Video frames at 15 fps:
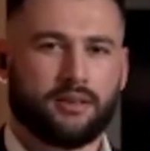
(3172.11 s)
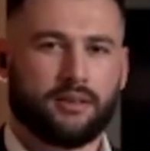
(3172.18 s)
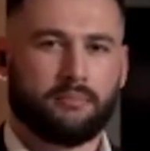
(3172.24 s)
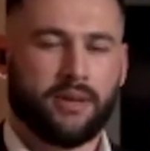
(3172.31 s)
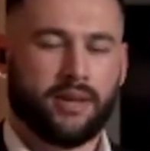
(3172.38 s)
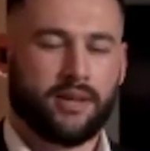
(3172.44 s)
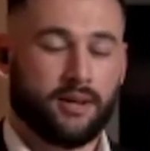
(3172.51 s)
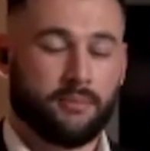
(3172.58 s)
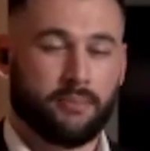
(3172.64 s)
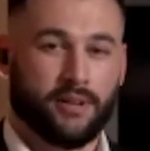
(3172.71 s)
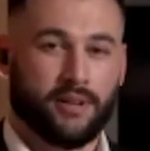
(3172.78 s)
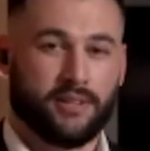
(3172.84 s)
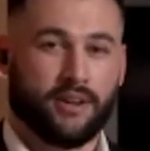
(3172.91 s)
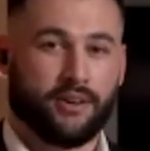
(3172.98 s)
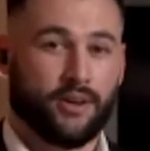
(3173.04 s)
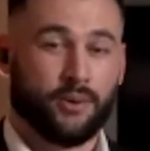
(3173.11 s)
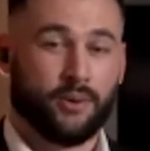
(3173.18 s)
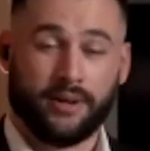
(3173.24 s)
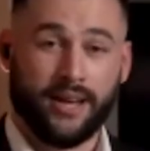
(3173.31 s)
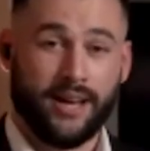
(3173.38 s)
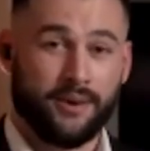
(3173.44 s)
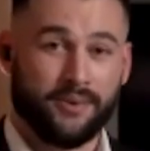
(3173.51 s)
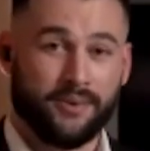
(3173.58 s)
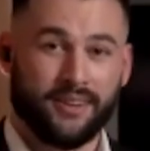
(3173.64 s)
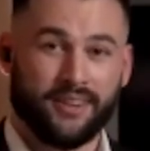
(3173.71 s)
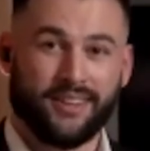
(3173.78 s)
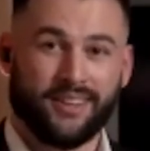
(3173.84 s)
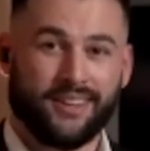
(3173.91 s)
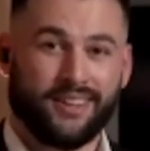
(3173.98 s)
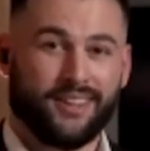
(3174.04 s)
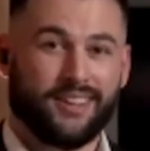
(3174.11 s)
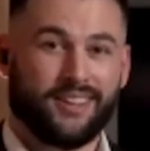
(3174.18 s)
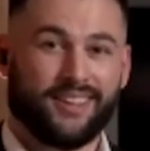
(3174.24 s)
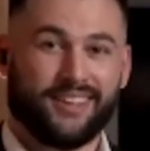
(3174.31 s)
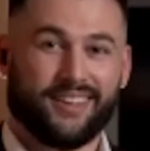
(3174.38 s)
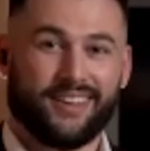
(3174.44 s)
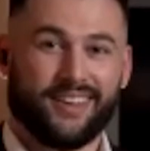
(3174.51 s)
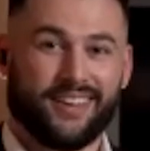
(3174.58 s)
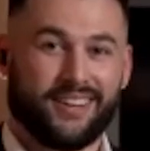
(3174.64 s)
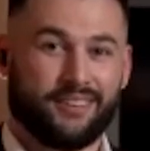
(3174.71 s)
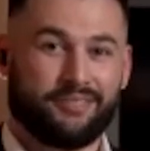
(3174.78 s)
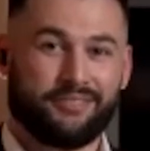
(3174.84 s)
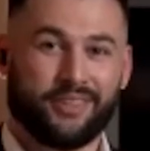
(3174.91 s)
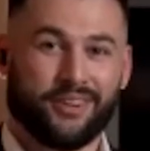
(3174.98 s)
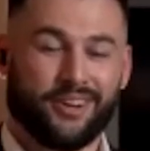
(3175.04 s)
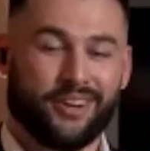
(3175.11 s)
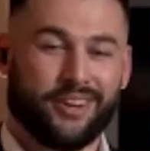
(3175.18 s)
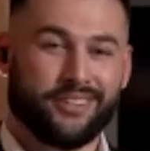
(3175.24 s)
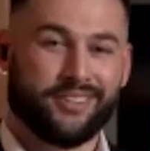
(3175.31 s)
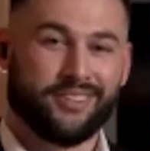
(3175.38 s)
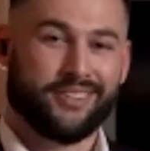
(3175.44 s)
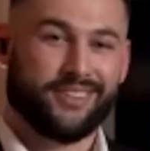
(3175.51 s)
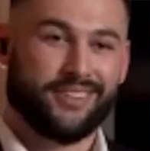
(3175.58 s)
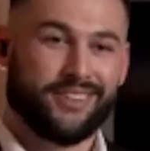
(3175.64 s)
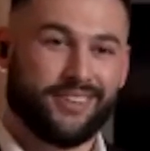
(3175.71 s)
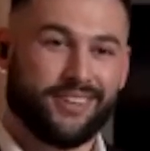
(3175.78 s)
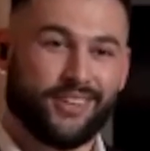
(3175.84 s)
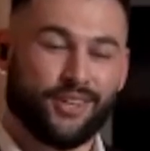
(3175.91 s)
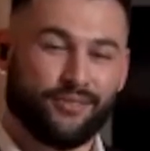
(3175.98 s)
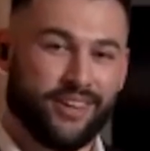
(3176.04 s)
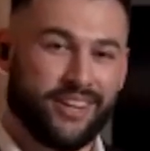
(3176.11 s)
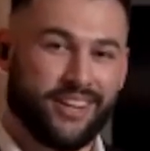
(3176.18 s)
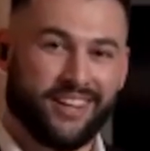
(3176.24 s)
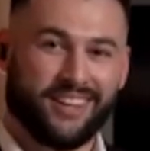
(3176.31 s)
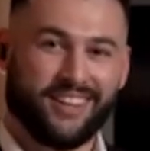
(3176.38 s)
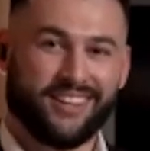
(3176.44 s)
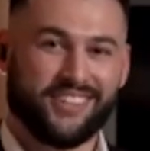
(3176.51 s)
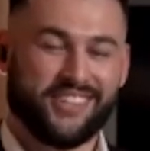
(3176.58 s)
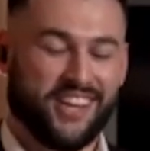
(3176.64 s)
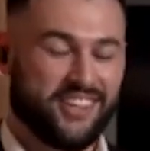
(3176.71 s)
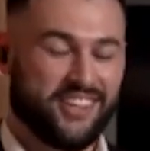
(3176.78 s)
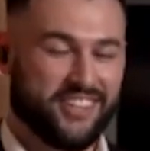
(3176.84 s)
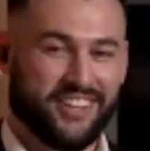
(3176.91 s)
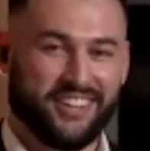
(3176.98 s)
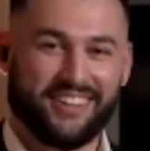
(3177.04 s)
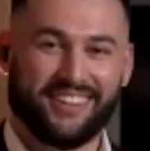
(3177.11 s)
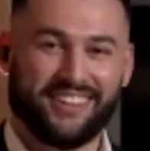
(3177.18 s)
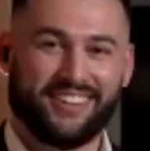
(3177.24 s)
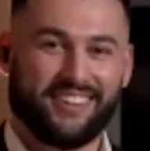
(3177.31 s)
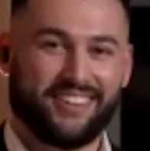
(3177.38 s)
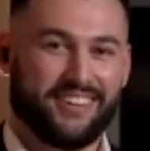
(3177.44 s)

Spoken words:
Many companies are going down. And if you are not innovating, changing,